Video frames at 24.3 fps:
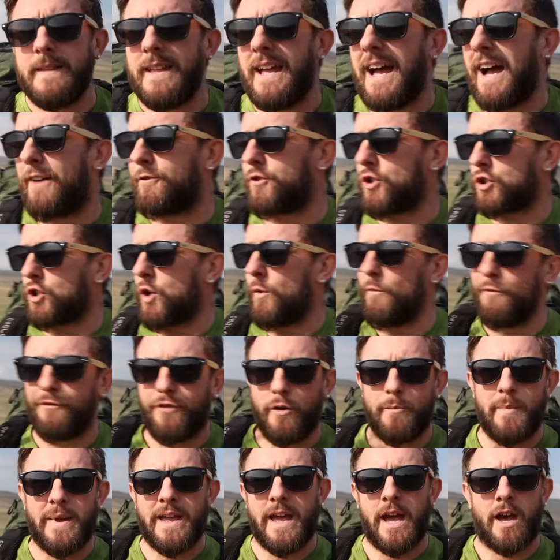I've just come
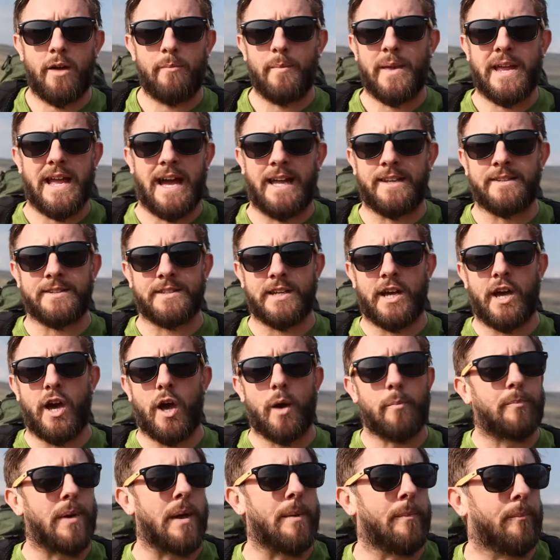from a meander,
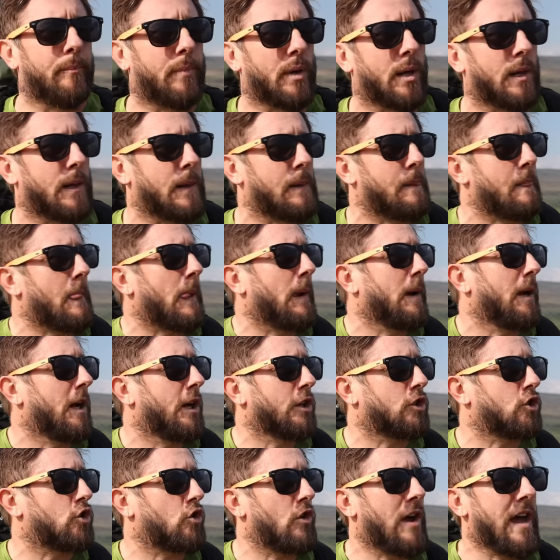a bimble, a
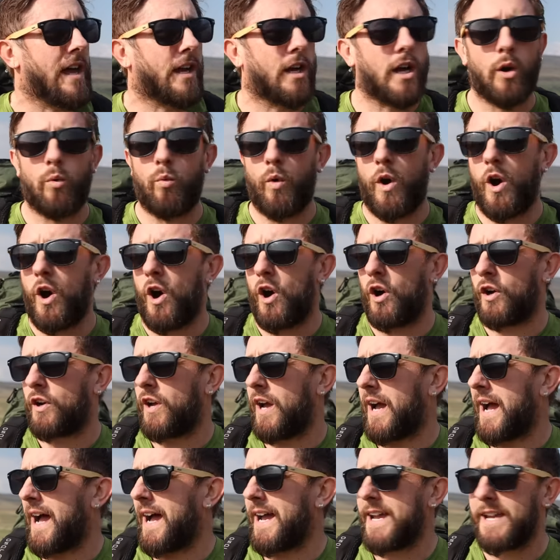trek, a walk,
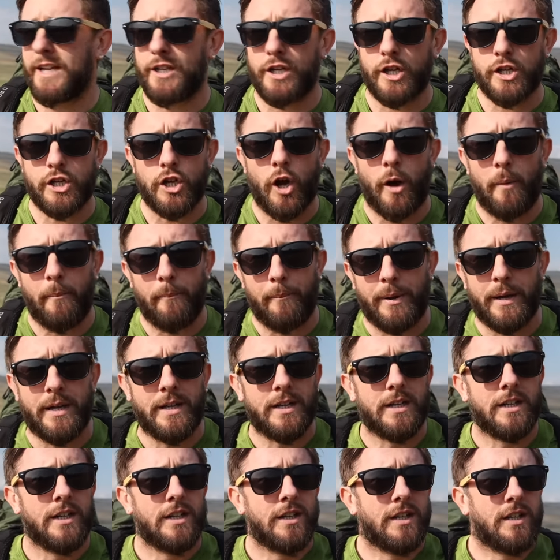a hike, a yomp,
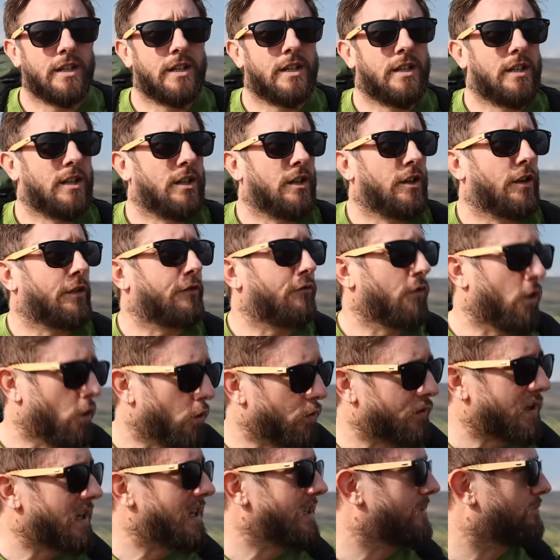
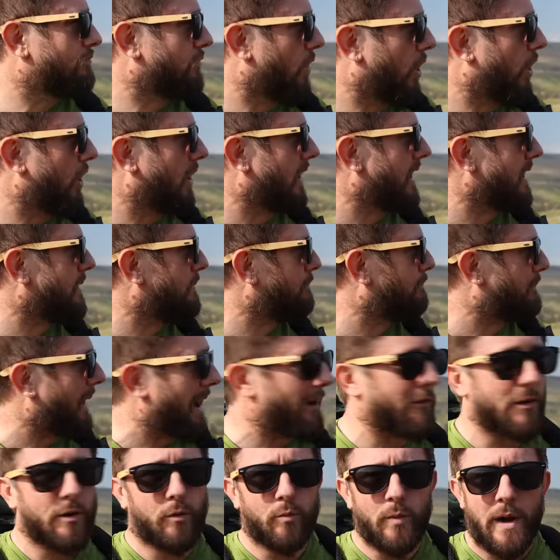through these rolling
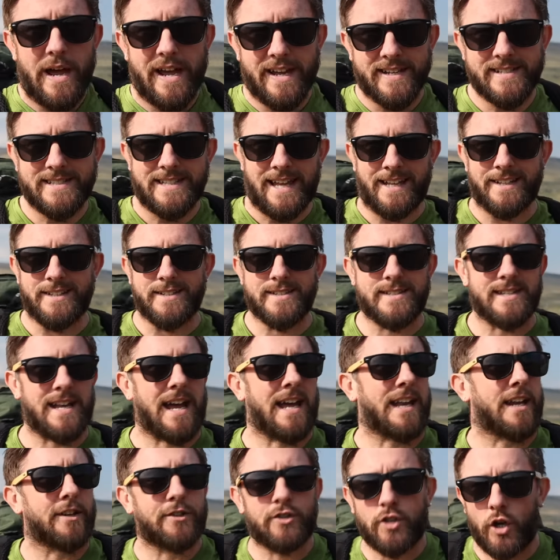barren wastelands,
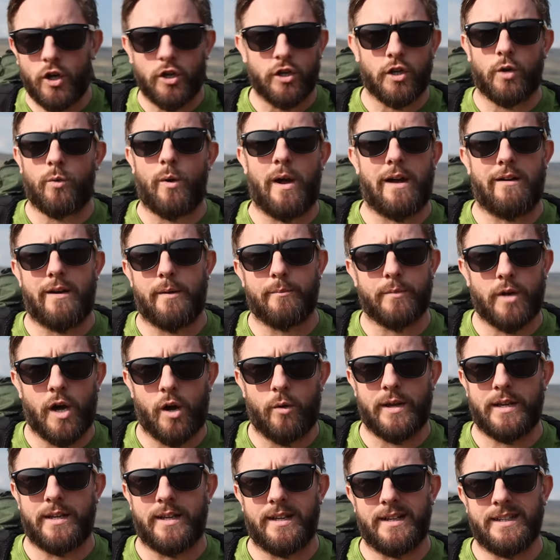and I don't know where I'm
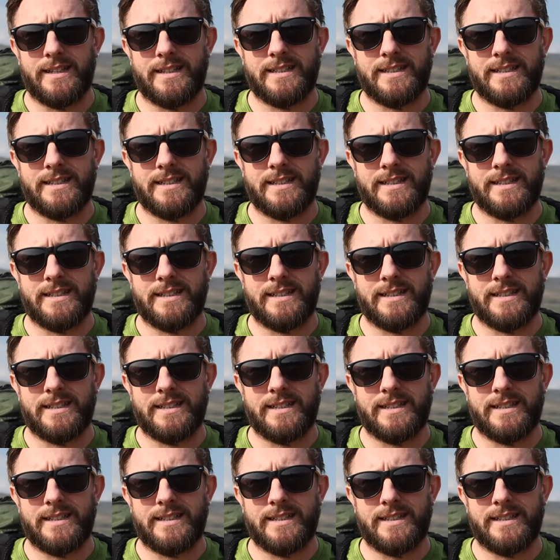going,